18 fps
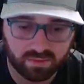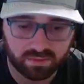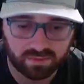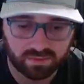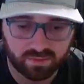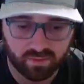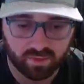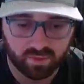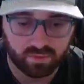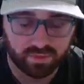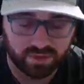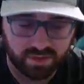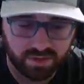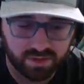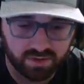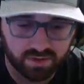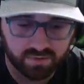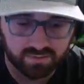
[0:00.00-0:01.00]
normally you
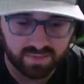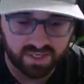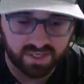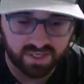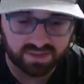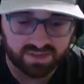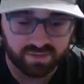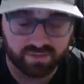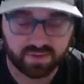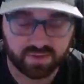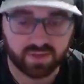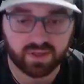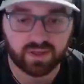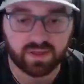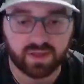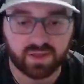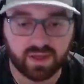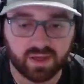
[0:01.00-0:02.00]
couldn't make something
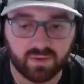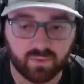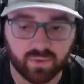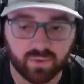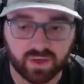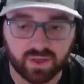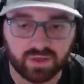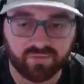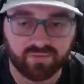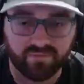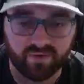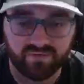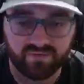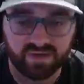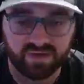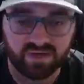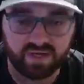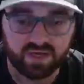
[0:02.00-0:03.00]
like that with
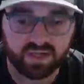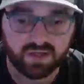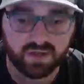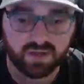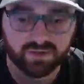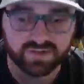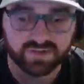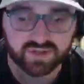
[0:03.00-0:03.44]
50 kilos on